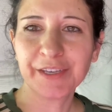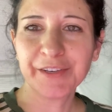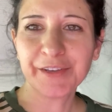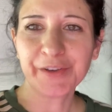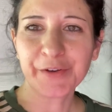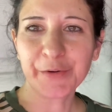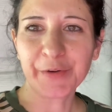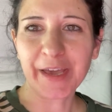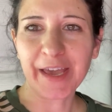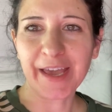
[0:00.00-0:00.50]

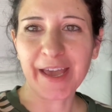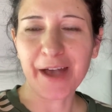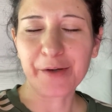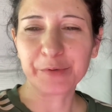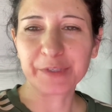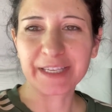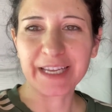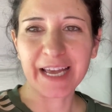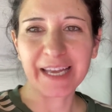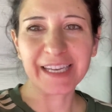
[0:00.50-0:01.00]
Okay, I
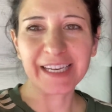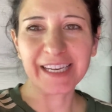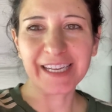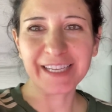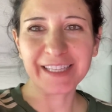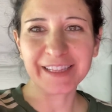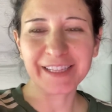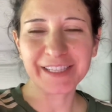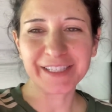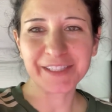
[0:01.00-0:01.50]
was
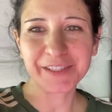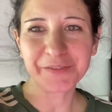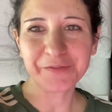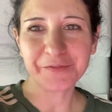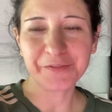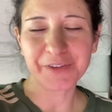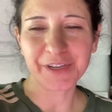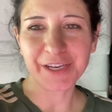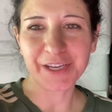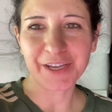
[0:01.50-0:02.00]
editing this
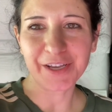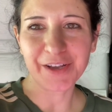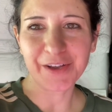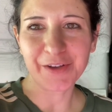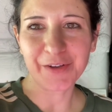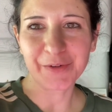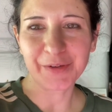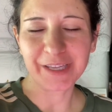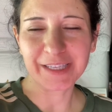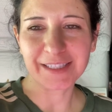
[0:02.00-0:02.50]

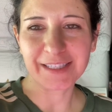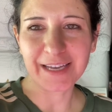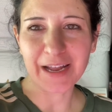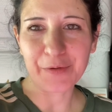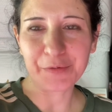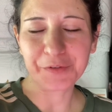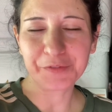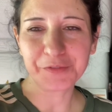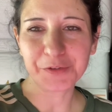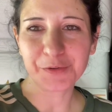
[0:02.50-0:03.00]
video. It's
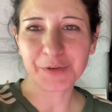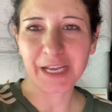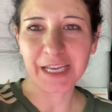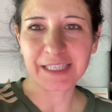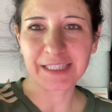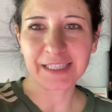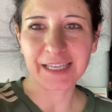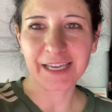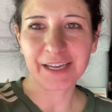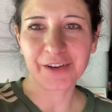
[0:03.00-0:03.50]
now a few
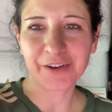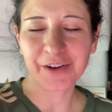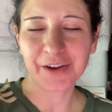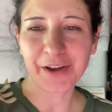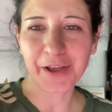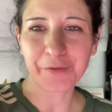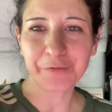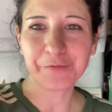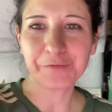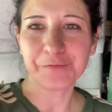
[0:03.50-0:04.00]
days later and
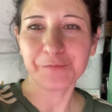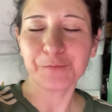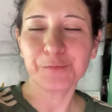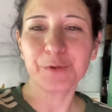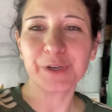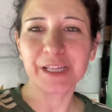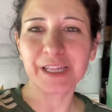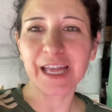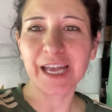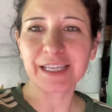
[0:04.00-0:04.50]
I've
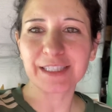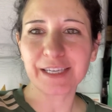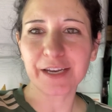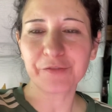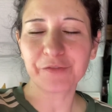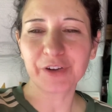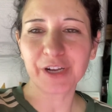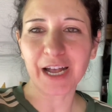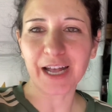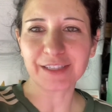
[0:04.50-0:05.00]
realized I
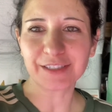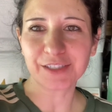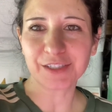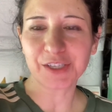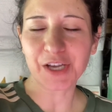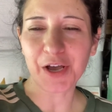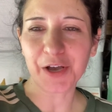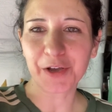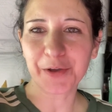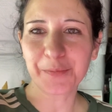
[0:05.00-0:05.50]
forgot to
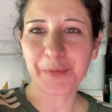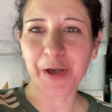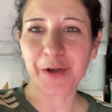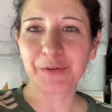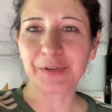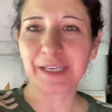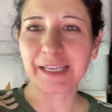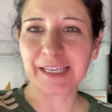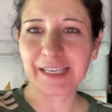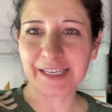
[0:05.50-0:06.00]
talk
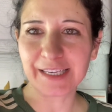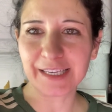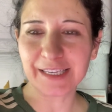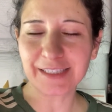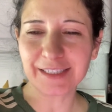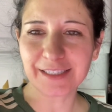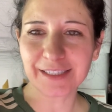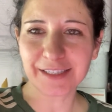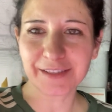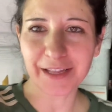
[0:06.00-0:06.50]
about
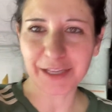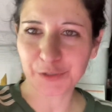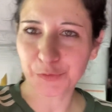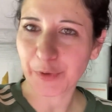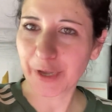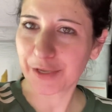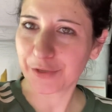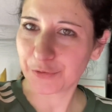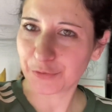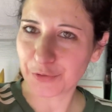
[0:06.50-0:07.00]
heat. That's
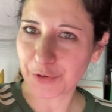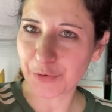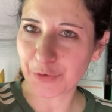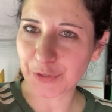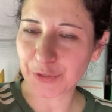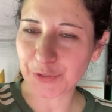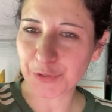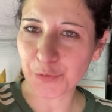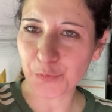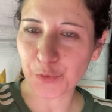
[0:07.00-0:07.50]
why you'll
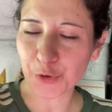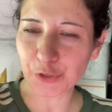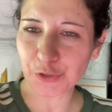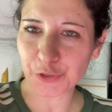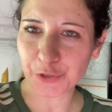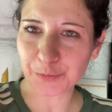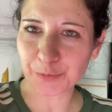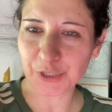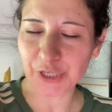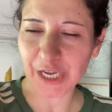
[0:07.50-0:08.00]
notice the
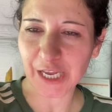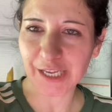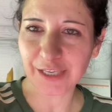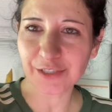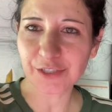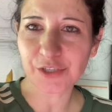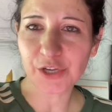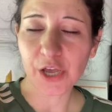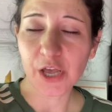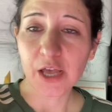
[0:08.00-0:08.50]
wardrobe
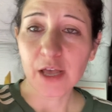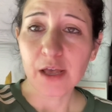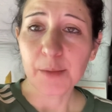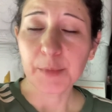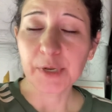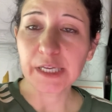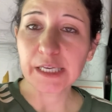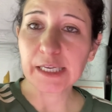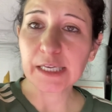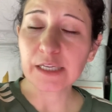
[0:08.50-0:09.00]
change.
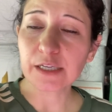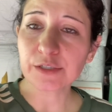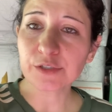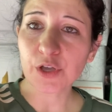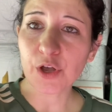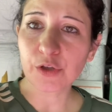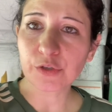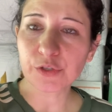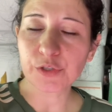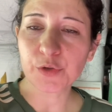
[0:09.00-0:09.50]
But heat is
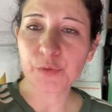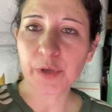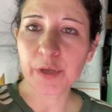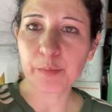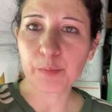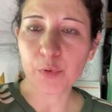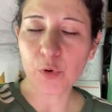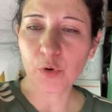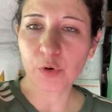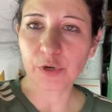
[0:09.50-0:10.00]
also
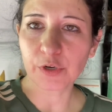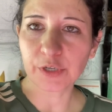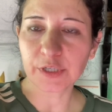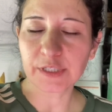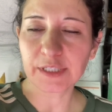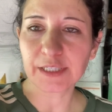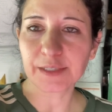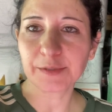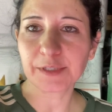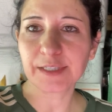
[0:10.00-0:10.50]

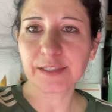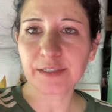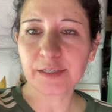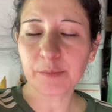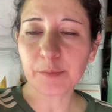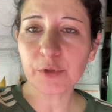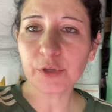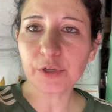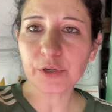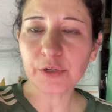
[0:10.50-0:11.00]
important.
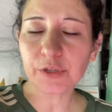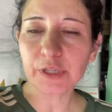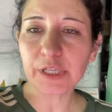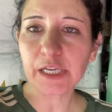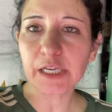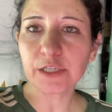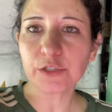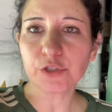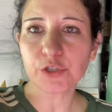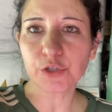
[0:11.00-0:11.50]

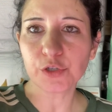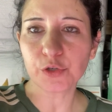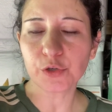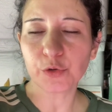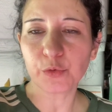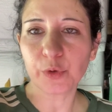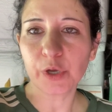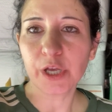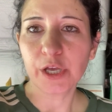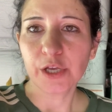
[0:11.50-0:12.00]
Similarly
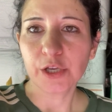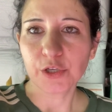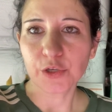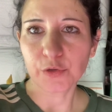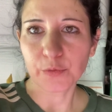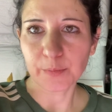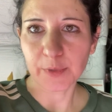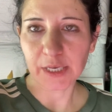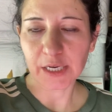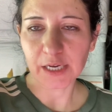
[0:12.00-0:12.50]
to
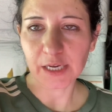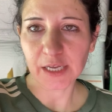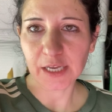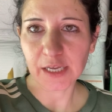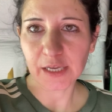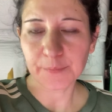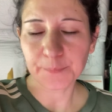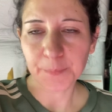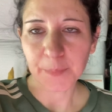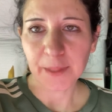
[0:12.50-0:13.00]

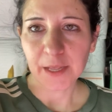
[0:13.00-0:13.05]
humidity,